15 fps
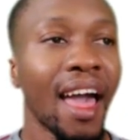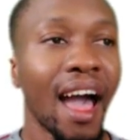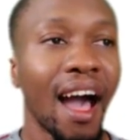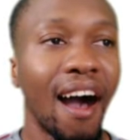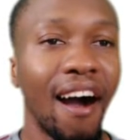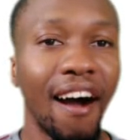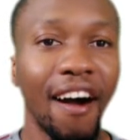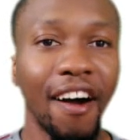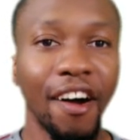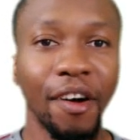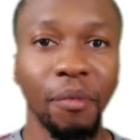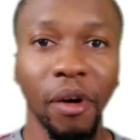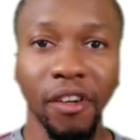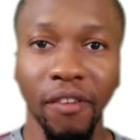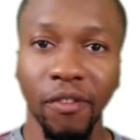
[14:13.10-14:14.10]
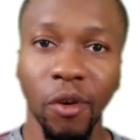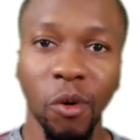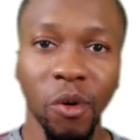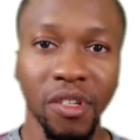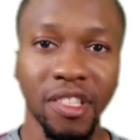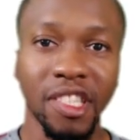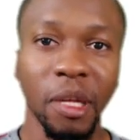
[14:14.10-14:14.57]
And of
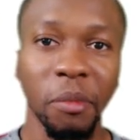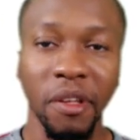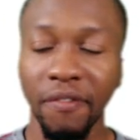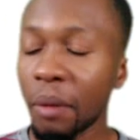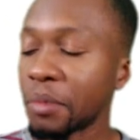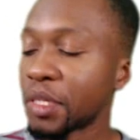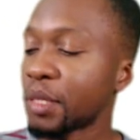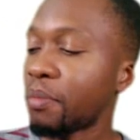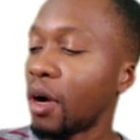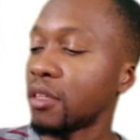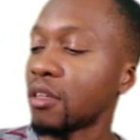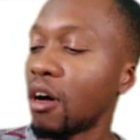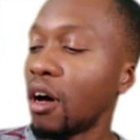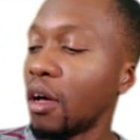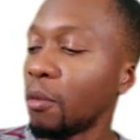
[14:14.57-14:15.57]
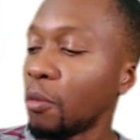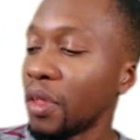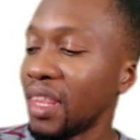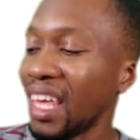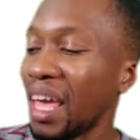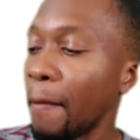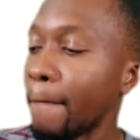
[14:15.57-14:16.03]
course, tell me if I'm spot on with
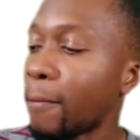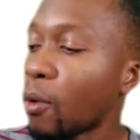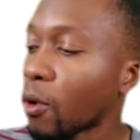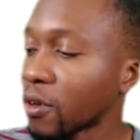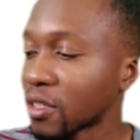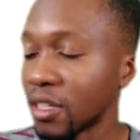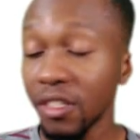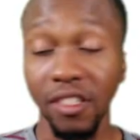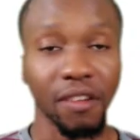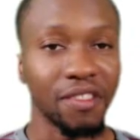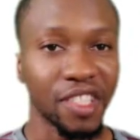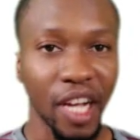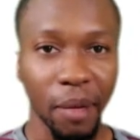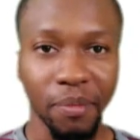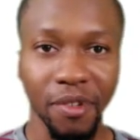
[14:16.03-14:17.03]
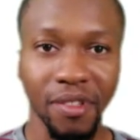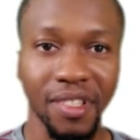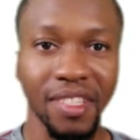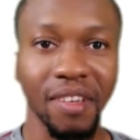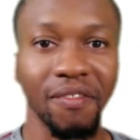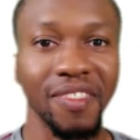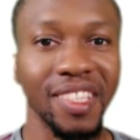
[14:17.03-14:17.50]
the importance of chapter
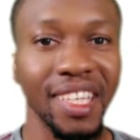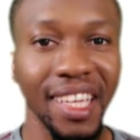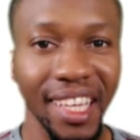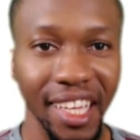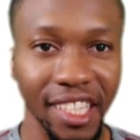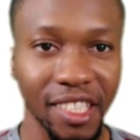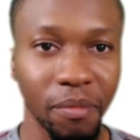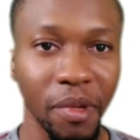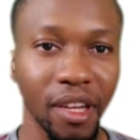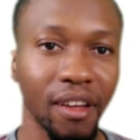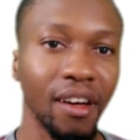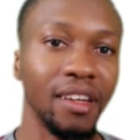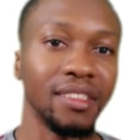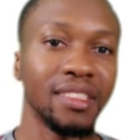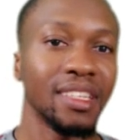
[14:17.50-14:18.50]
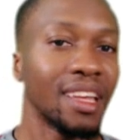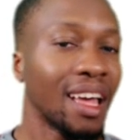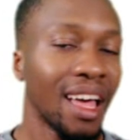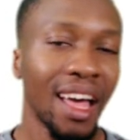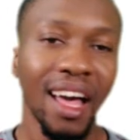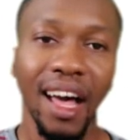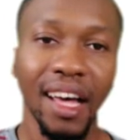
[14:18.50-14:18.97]
78, because
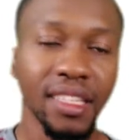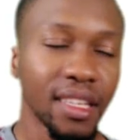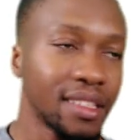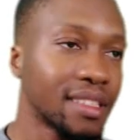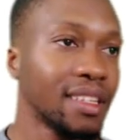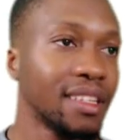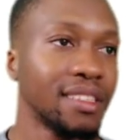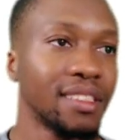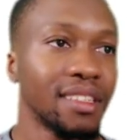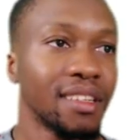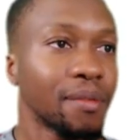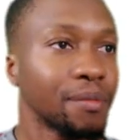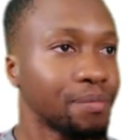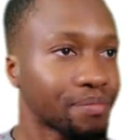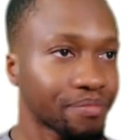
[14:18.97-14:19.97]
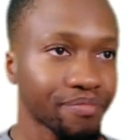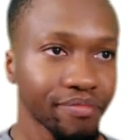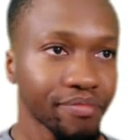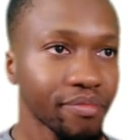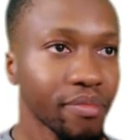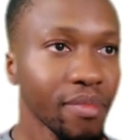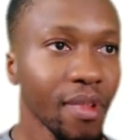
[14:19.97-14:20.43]
as I said,
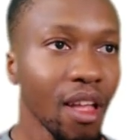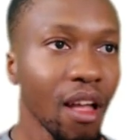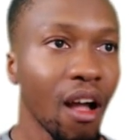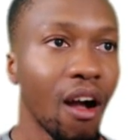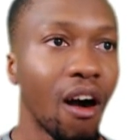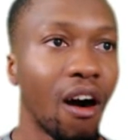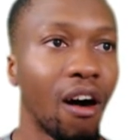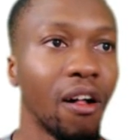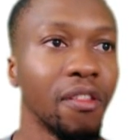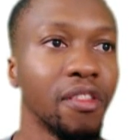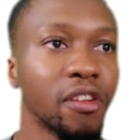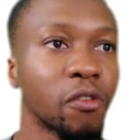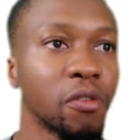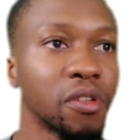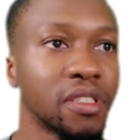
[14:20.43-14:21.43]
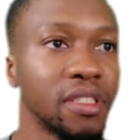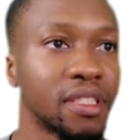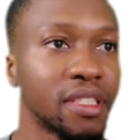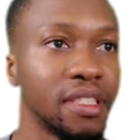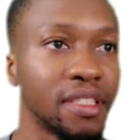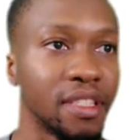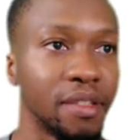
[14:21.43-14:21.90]
all the
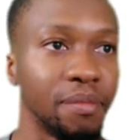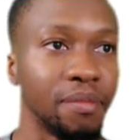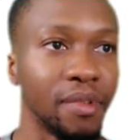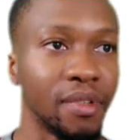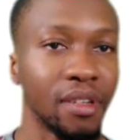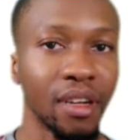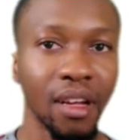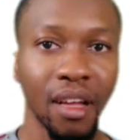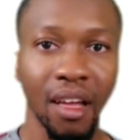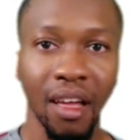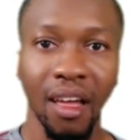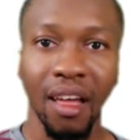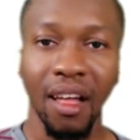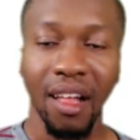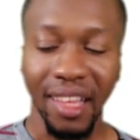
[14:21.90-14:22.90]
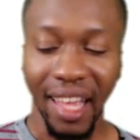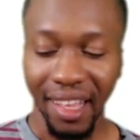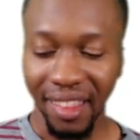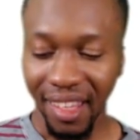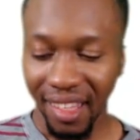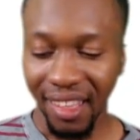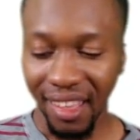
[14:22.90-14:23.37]
criticism, like
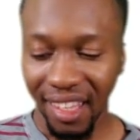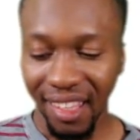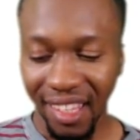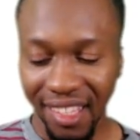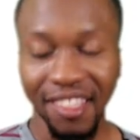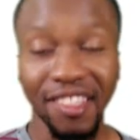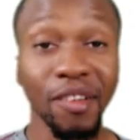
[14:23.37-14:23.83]
this is the